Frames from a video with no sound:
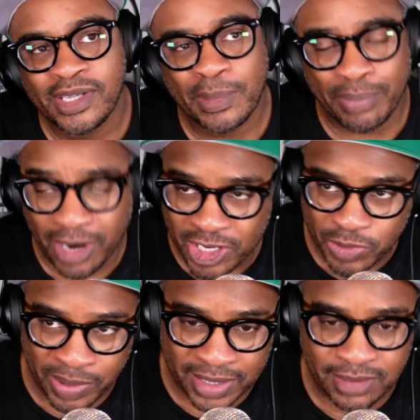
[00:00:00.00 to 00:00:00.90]

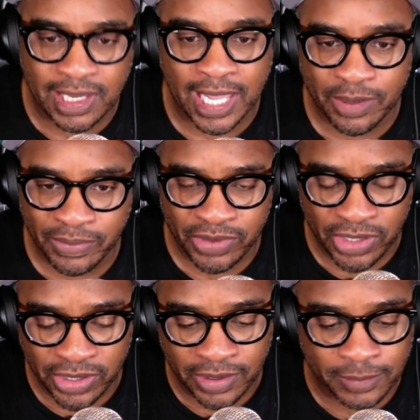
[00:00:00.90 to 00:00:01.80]
prospect caliber
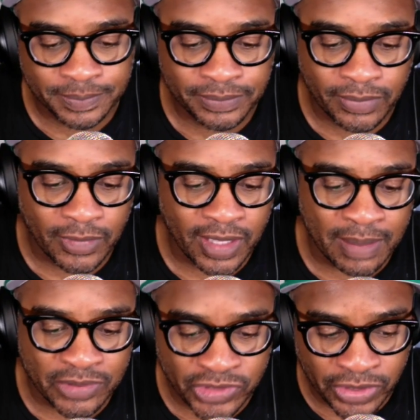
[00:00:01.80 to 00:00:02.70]
year
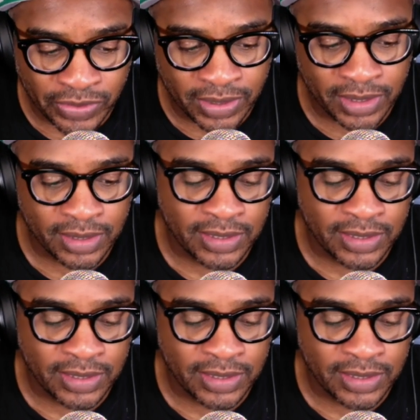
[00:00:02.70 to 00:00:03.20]
at Missouri.